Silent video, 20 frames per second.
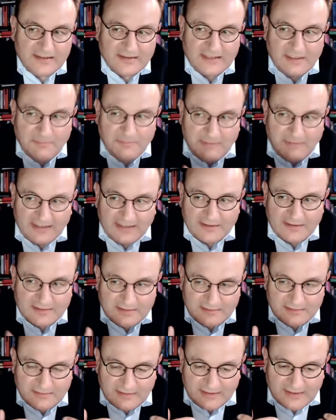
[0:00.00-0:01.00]
they might
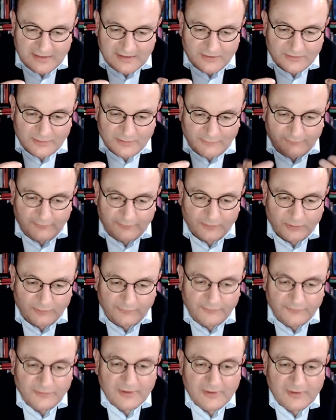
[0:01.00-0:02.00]
they cannot afford
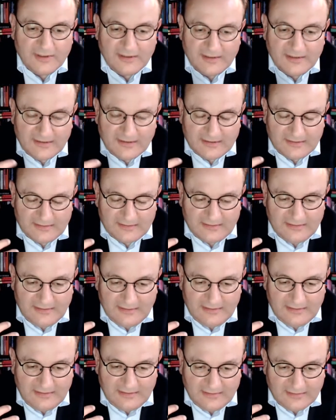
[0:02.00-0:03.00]
fully
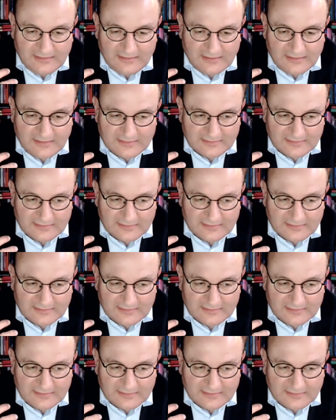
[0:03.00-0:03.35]
the uh,